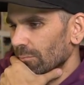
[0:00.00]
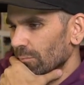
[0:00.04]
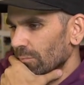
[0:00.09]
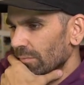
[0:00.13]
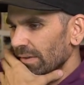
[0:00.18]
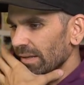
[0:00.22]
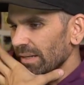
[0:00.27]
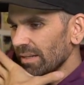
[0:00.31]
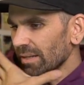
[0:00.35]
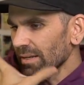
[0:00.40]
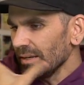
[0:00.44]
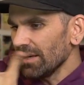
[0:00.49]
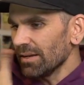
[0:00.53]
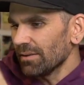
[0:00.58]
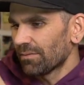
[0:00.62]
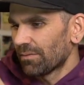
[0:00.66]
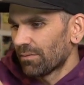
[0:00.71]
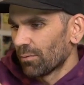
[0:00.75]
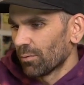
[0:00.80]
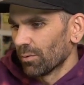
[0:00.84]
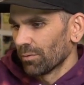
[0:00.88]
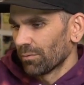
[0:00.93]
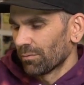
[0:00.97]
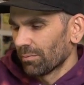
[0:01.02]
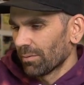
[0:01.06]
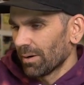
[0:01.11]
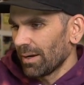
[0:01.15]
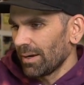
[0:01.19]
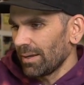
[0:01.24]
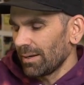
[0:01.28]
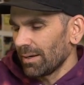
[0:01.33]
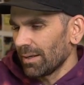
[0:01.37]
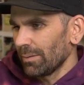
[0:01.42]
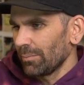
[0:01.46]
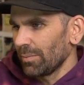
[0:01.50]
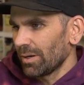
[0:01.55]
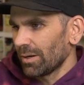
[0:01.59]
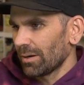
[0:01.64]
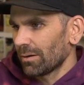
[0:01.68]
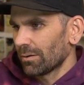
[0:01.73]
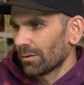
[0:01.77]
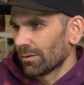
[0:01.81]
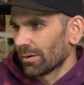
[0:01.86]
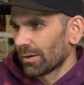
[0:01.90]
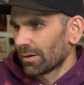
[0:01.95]
They did get fourth, right? I mean, I
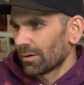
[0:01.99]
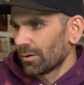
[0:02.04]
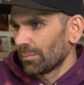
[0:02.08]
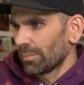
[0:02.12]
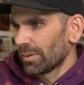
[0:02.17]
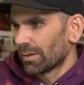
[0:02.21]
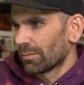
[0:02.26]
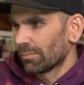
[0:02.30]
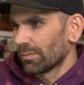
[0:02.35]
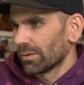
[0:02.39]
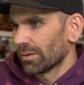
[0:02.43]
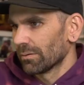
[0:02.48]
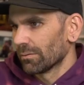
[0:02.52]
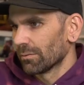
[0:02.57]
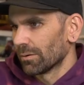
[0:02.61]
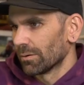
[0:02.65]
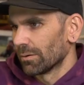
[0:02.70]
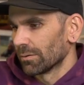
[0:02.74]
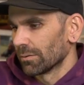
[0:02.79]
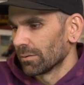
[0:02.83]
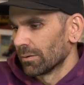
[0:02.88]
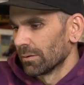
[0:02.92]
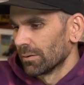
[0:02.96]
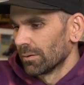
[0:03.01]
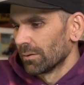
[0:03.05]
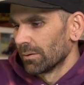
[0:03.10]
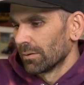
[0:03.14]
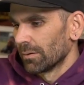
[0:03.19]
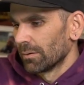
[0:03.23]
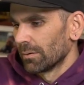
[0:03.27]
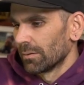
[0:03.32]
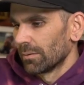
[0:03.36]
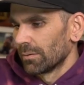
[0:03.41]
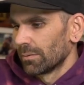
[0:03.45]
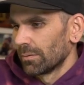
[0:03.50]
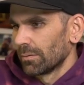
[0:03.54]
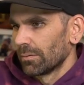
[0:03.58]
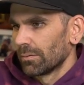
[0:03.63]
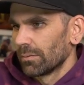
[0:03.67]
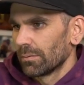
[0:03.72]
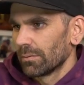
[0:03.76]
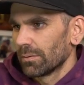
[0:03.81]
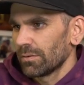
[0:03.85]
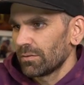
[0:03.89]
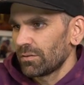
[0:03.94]
don't know. I could be completely wrong.
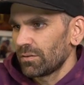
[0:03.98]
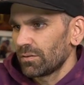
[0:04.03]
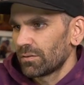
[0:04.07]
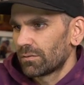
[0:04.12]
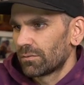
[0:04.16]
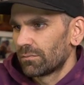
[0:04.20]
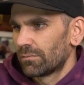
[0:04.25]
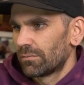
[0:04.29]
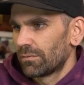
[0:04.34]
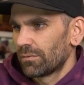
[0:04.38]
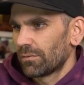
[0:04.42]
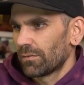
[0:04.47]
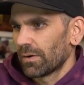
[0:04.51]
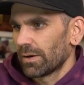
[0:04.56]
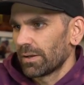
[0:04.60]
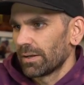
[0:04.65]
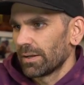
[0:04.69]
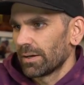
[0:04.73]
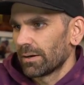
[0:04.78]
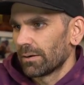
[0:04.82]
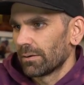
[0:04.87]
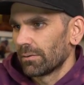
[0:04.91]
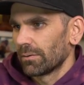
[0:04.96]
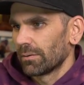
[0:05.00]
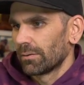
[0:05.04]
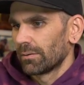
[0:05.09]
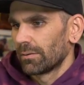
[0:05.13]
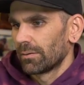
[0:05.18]
Let's just find out.